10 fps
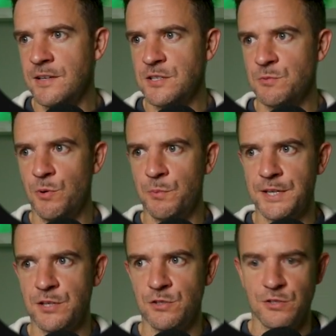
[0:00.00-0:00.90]
So what we
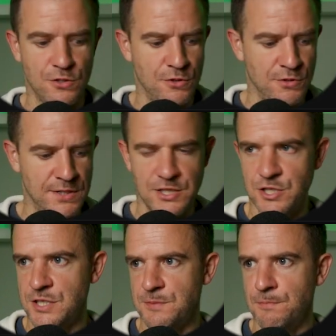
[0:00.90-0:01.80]
could do is let's
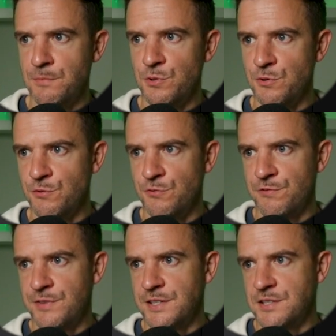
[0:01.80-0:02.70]
just move
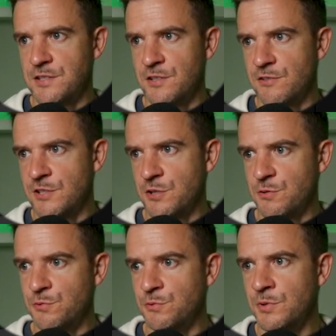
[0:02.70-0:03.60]
this scenario
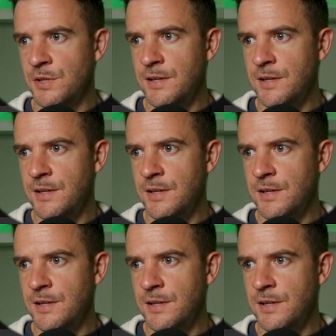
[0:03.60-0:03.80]
call,